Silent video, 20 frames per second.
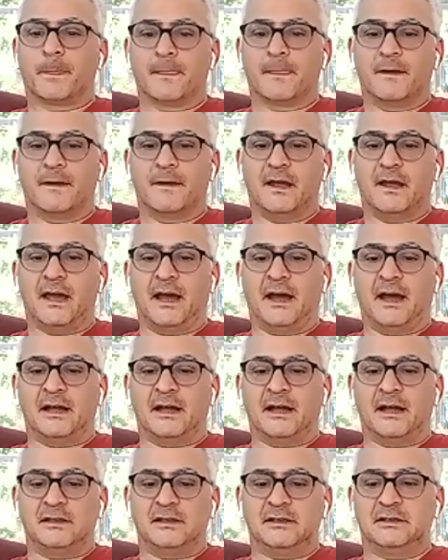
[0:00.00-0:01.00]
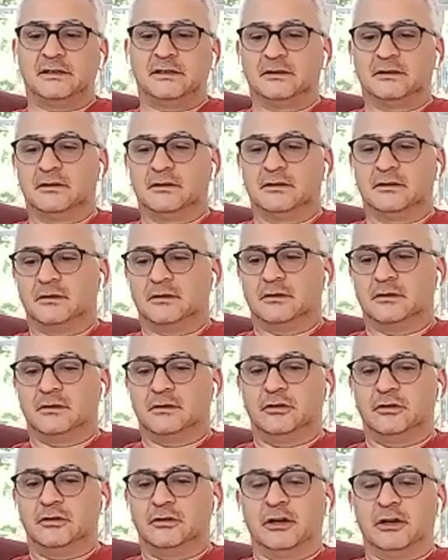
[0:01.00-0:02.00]
And,
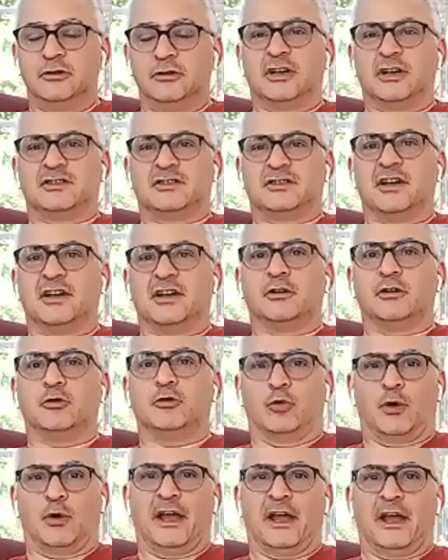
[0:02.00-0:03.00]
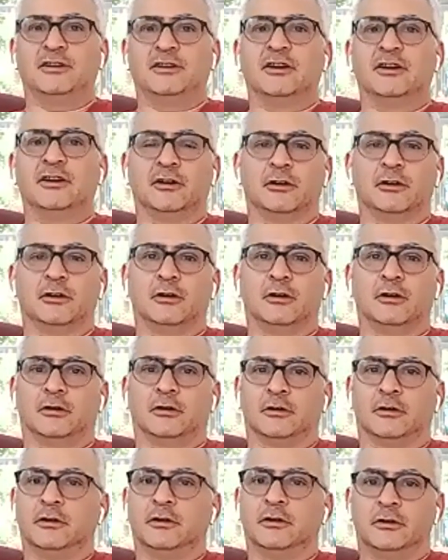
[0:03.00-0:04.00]
just at a
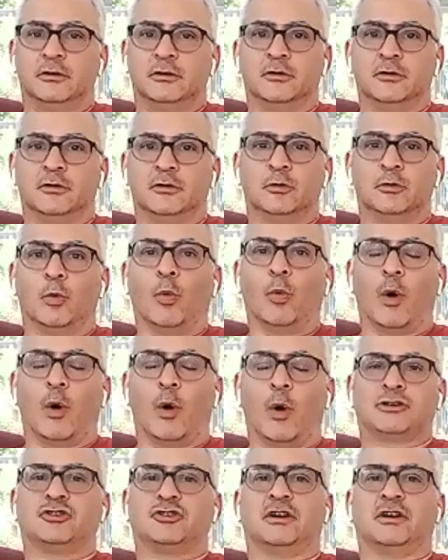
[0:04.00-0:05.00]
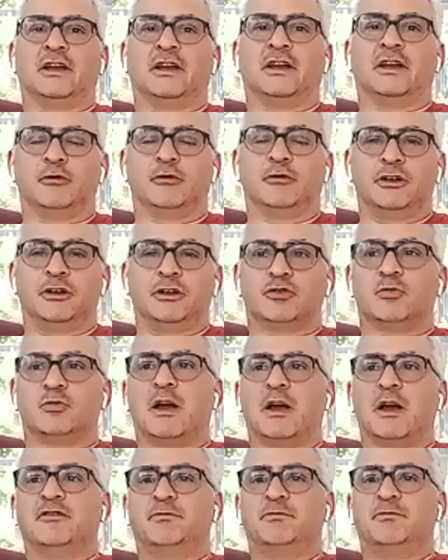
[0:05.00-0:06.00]
granular, watching every shred
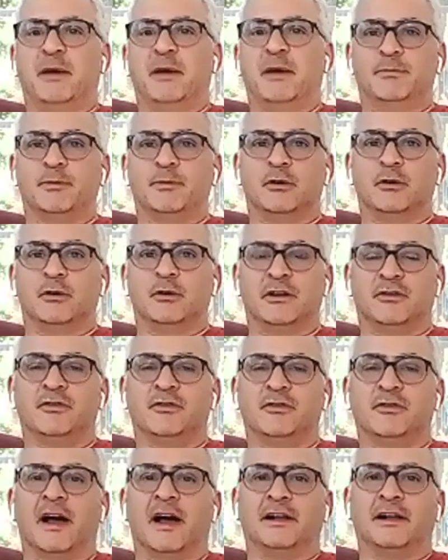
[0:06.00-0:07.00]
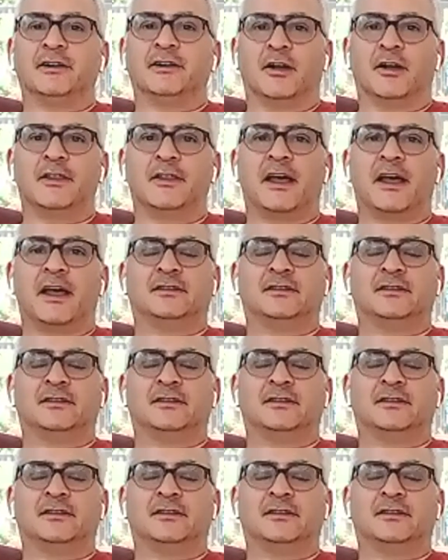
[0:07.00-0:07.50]
of paper that's filed on that docket.